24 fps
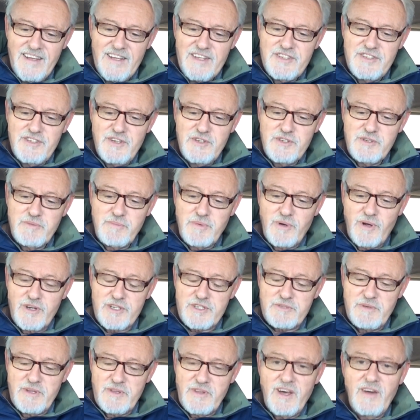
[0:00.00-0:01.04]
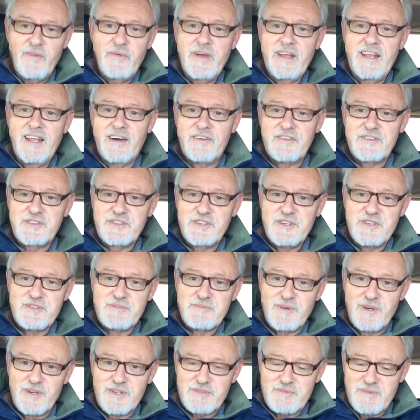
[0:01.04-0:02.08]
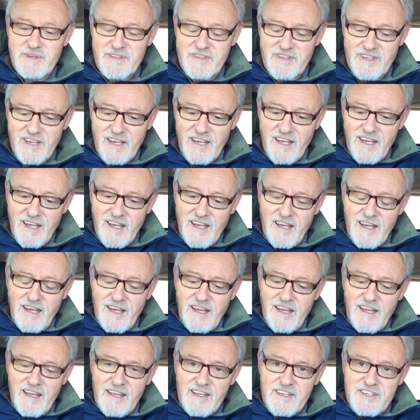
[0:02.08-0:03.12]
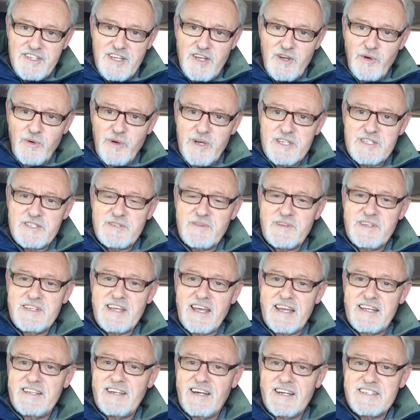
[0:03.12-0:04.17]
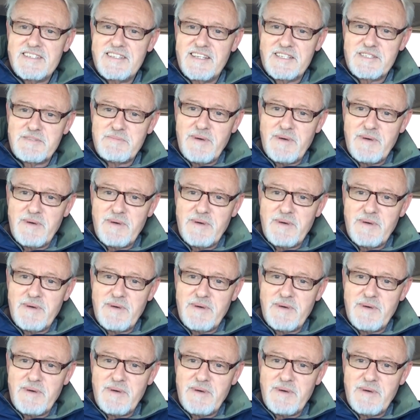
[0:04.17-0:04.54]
Susan Brocksmith. Oh, we love Susan Brocksmith. She always saying nice things